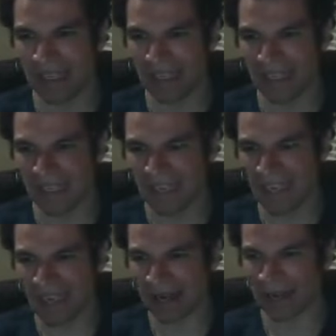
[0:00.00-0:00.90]
they
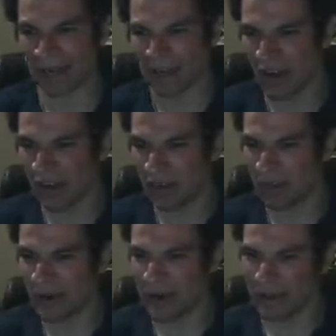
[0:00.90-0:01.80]
have
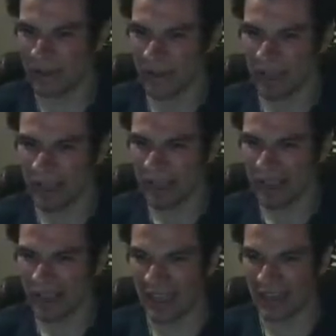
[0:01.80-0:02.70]
some
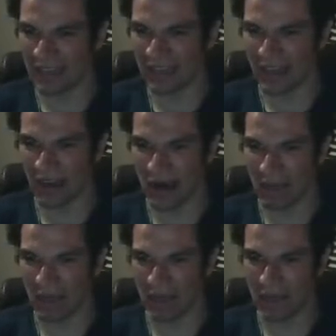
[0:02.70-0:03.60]
things in
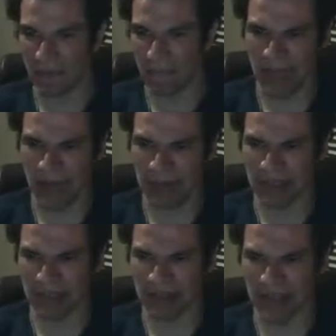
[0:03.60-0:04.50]
common. Have
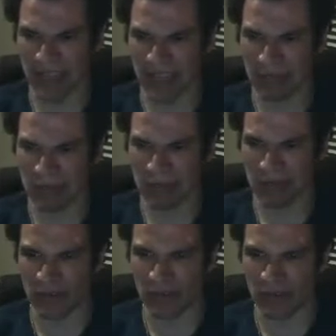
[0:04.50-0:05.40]
the same
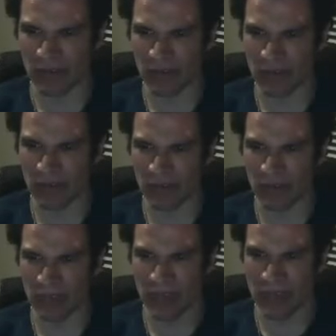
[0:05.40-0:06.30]
structure,
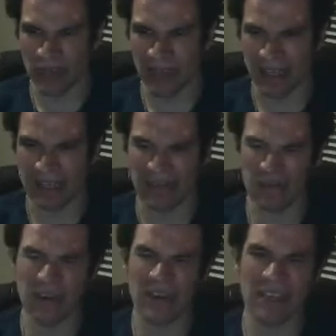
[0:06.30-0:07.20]
and the
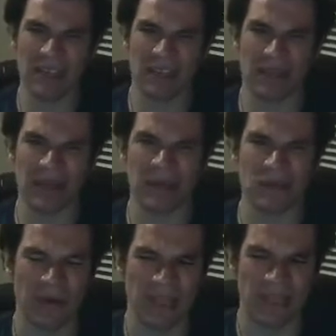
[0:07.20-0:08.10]
difference
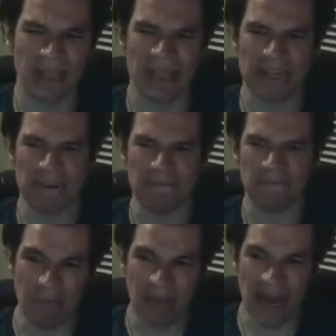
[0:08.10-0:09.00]
between the
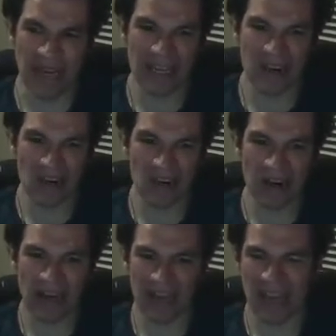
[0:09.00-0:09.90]

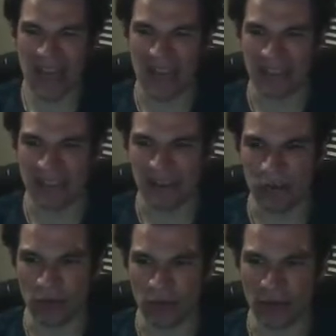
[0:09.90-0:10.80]
value at the
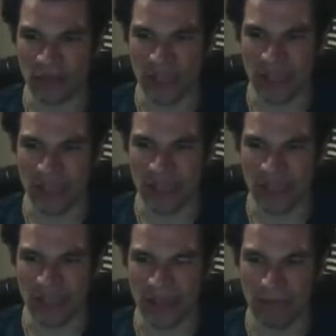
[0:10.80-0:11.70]
root and
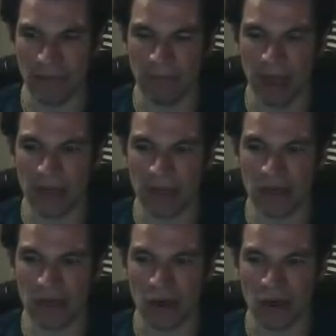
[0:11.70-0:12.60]
the
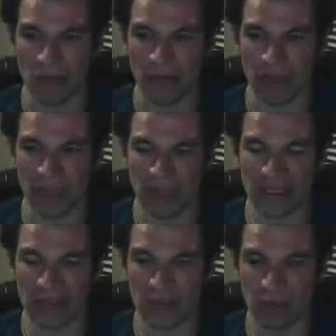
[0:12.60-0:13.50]
value of
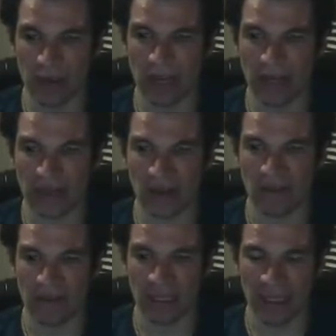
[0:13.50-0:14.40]
each one
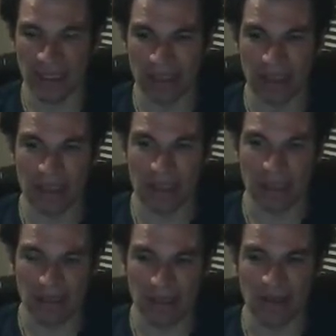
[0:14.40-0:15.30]
of these
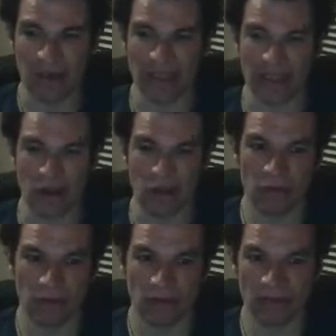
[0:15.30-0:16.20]
different
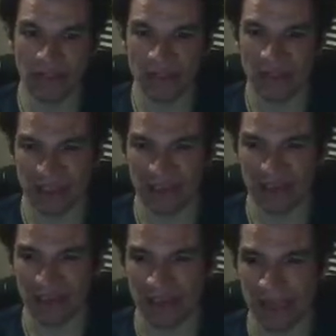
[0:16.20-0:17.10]
nodes is
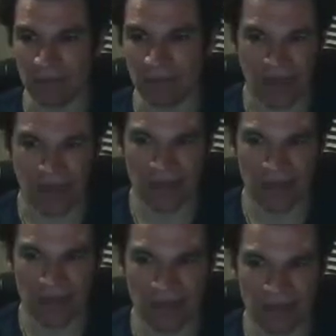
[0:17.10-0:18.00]
the same.
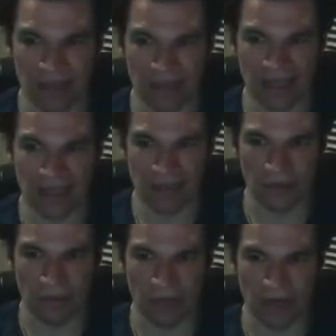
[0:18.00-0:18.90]
This thing is
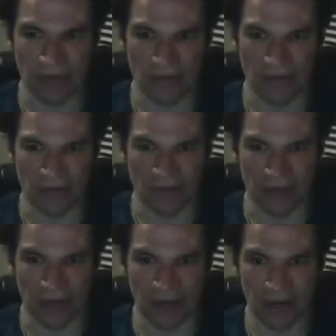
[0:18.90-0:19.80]
repeated over
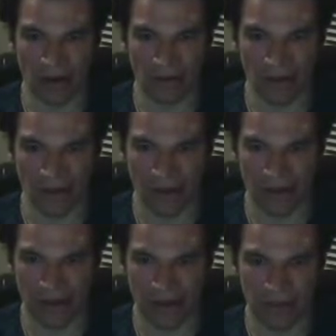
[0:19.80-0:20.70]
here.
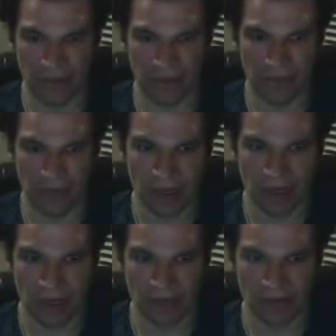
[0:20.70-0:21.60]

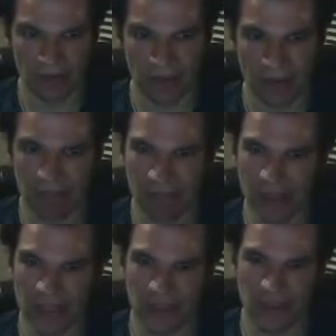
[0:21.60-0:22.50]
This same
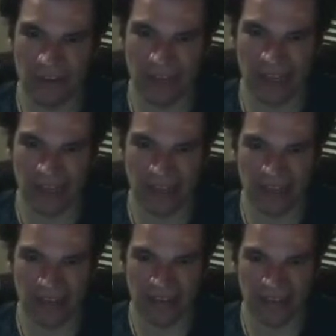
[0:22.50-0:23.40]
pattern
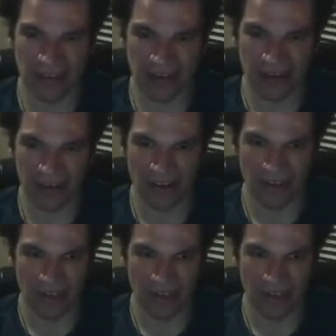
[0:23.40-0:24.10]
is here